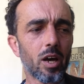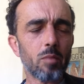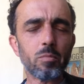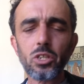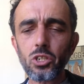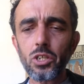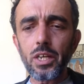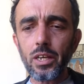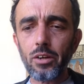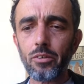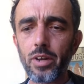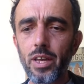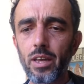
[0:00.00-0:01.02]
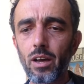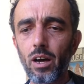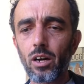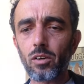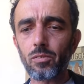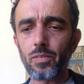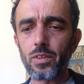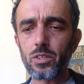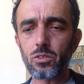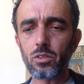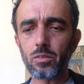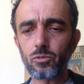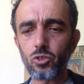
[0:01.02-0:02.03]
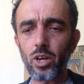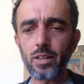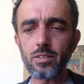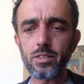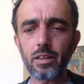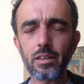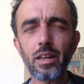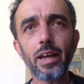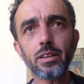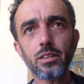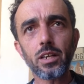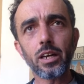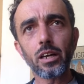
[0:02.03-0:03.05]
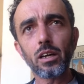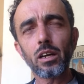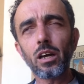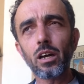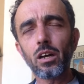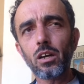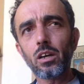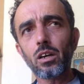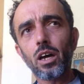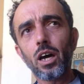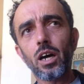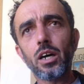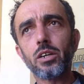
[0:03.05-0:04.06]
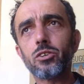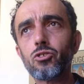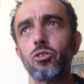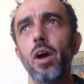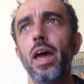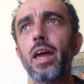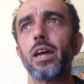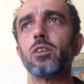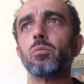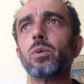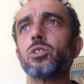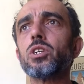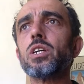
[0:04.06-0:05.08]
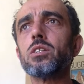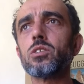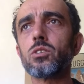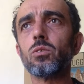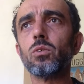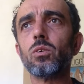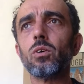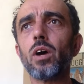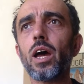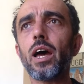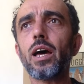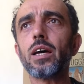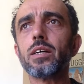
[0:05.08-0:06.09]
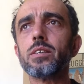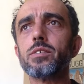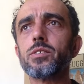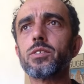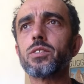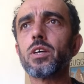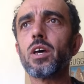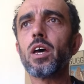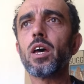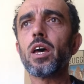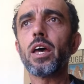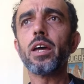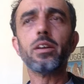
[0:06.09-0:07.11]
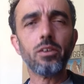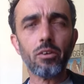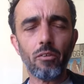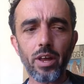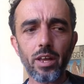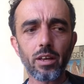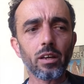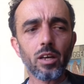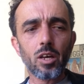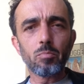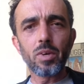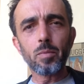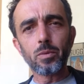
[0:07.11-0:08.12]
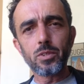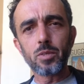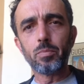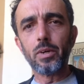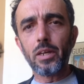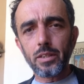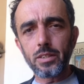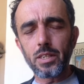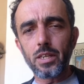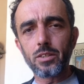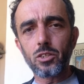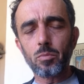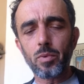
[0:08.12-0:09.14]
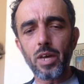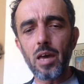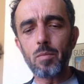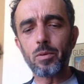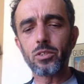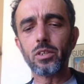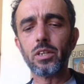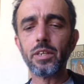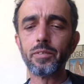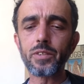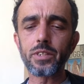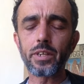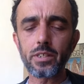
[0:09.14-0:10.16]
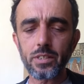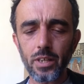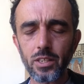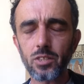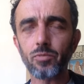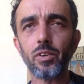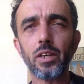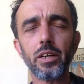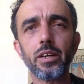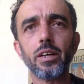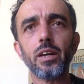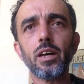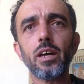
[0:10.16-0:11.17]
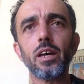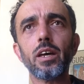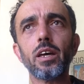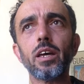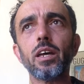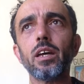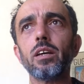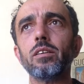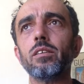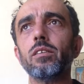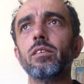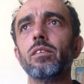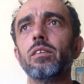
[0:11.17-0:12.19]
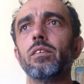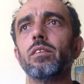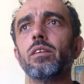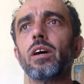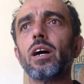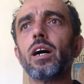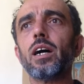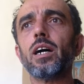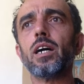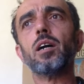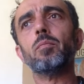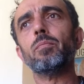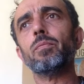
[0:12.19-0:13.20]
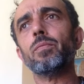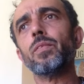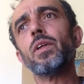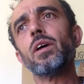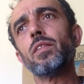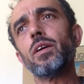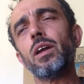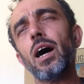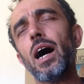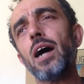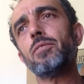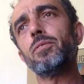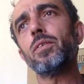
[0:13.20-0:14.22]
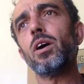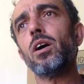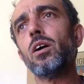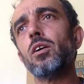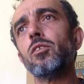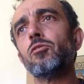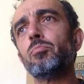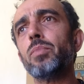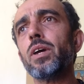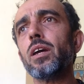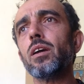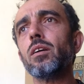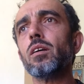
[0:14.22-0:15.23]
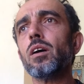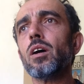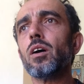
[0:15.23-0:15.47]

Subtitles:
machinery of the sort of transatlantic trade, which he saw as hindering people's ability to be able to live successfully in the life of being